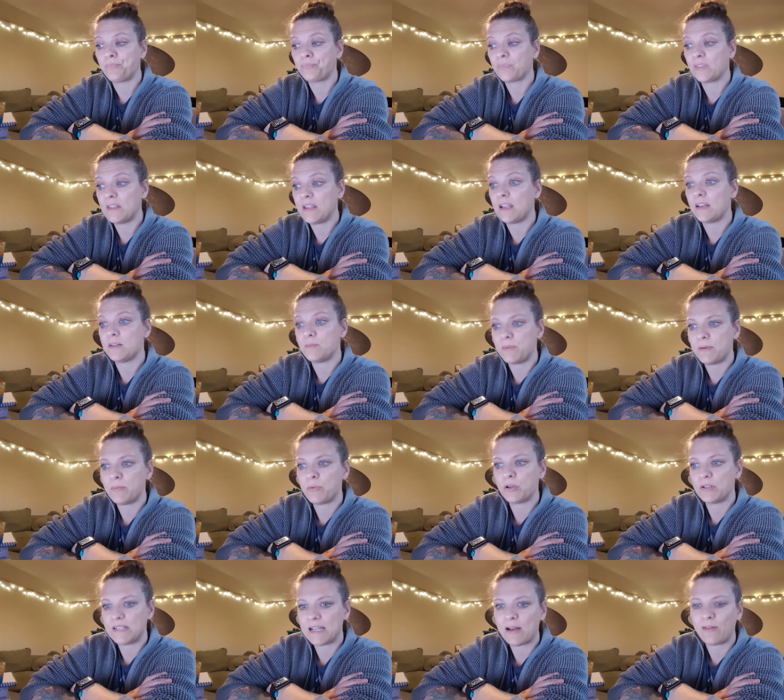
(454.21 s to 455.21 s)
need to be
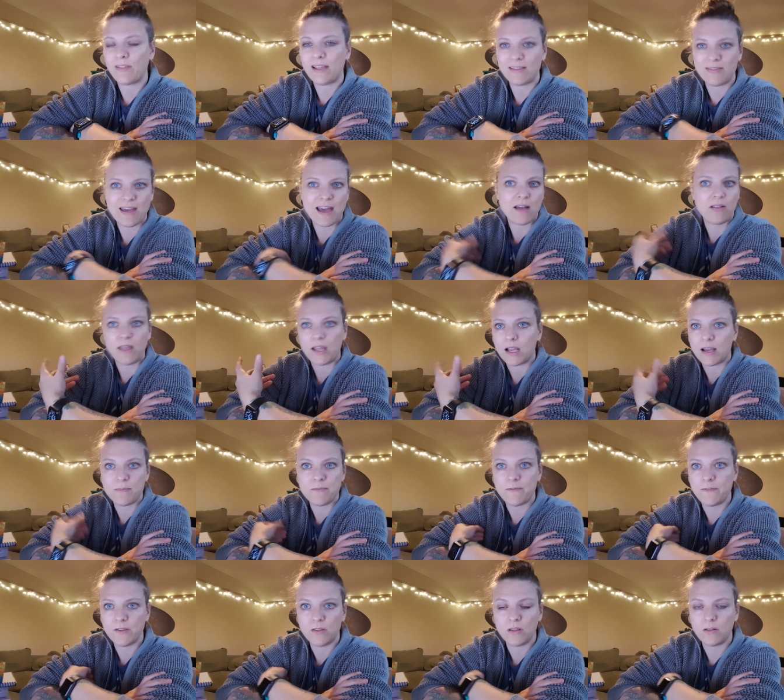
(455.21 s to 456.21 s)
put down like that. Like, I'm
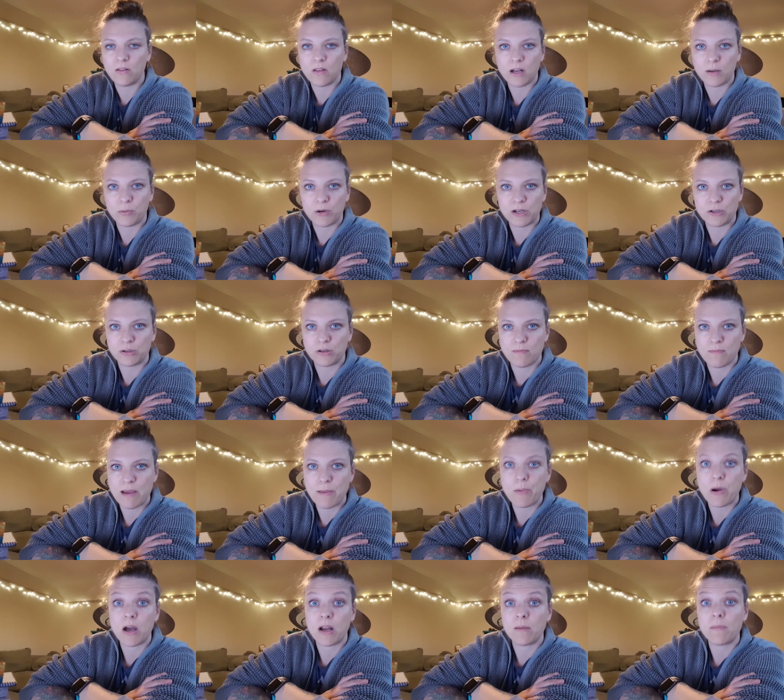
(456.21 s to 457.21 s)
feeling a lot of pressure in my
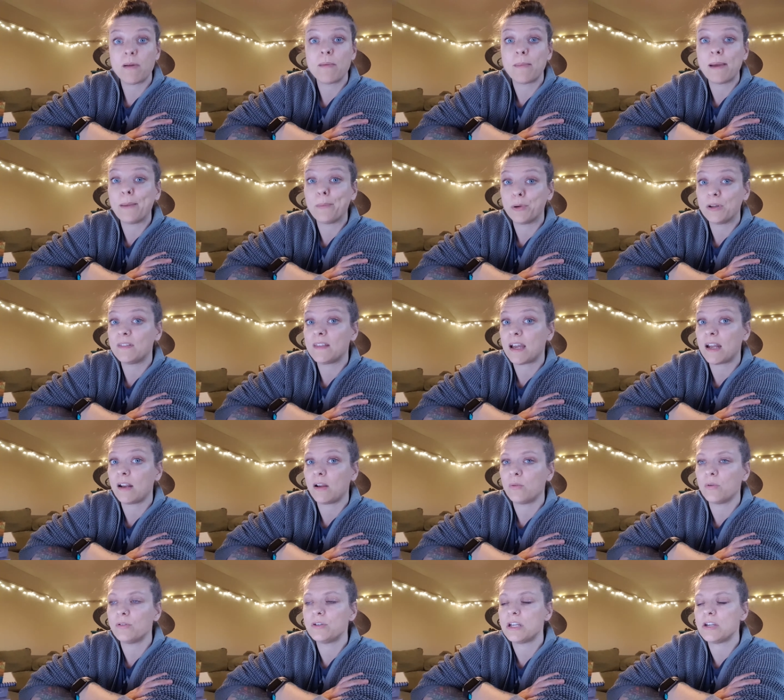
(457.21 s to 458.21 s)
bottom, I might put that in
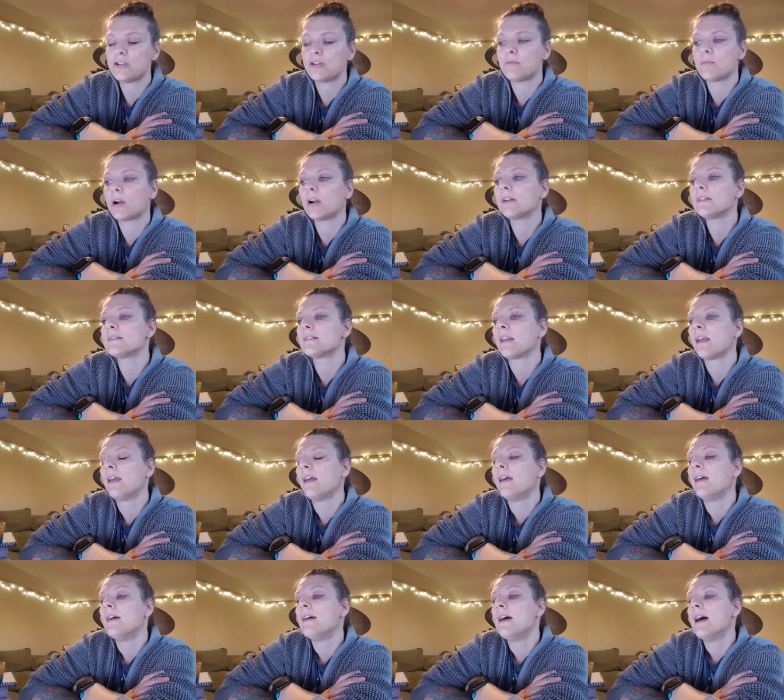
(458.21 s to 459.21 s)
quotation marks.
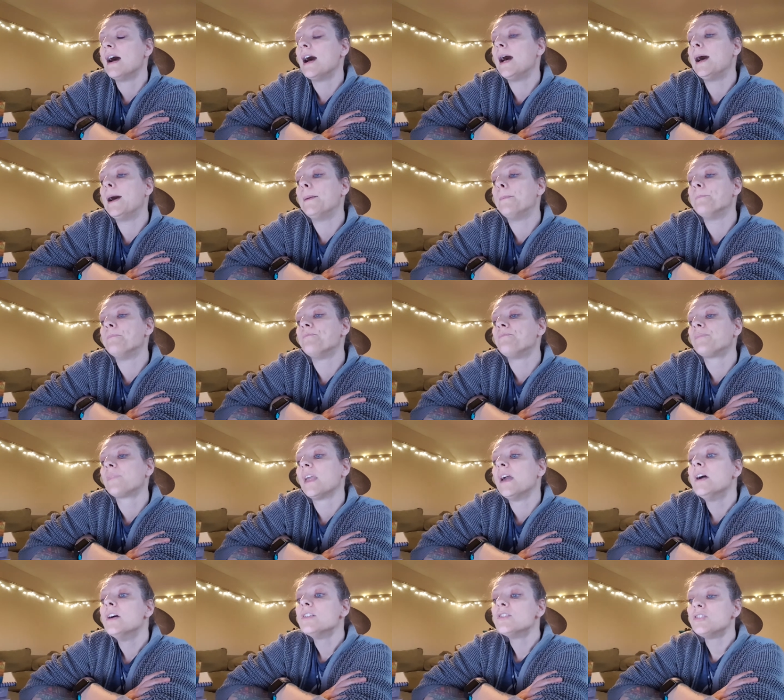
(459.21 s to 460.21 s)

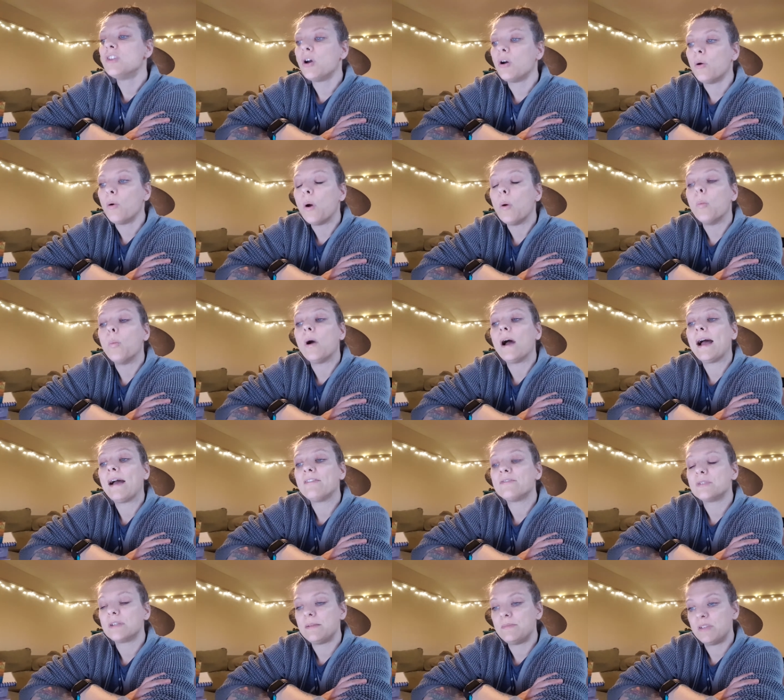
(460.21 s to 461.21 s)
So
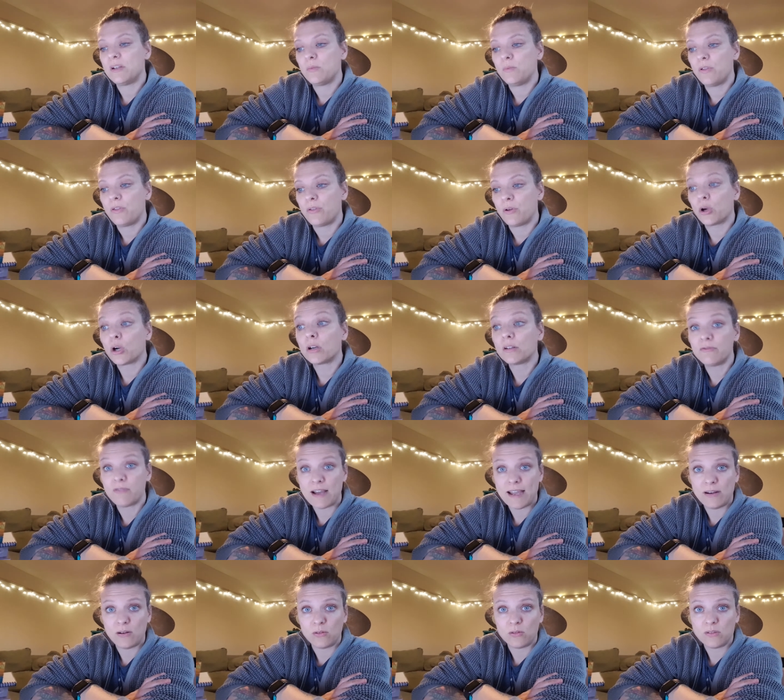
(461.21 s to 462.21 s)
after I'm done with her
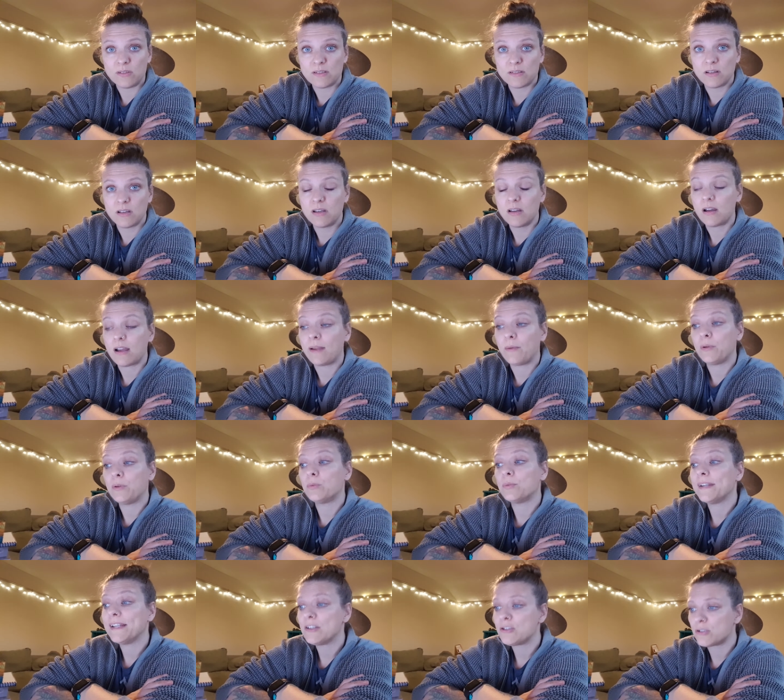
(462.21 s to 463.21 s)
vitals, I
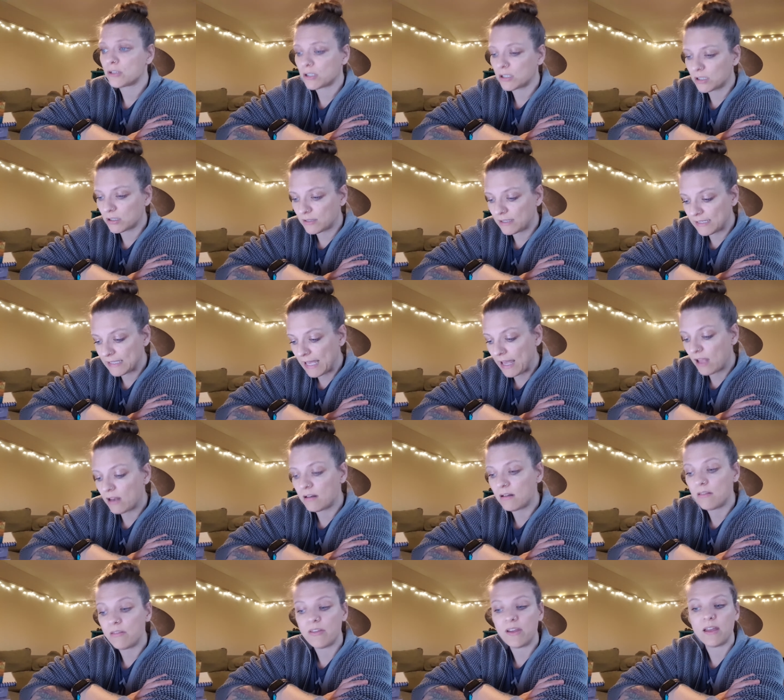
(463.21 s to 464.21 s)
would reassure her
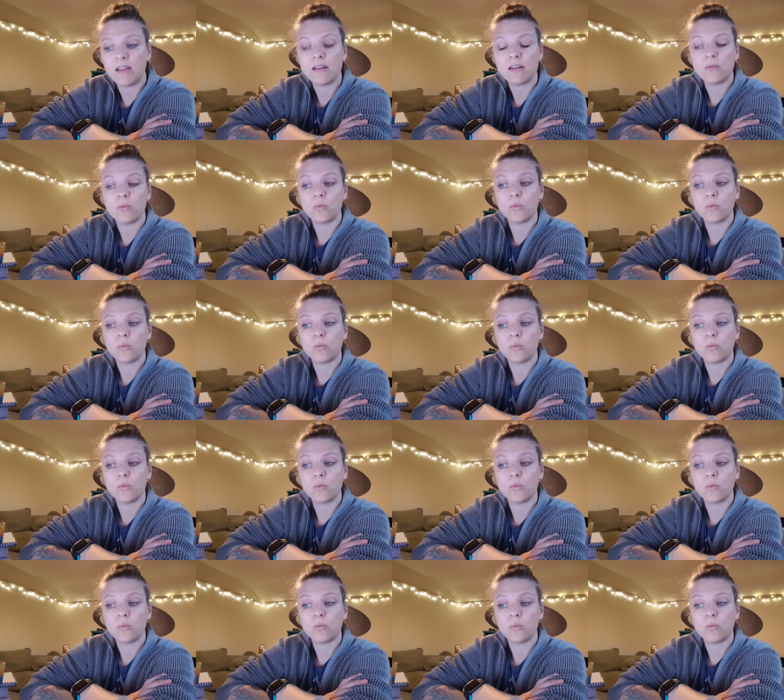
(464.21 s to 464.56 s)
again that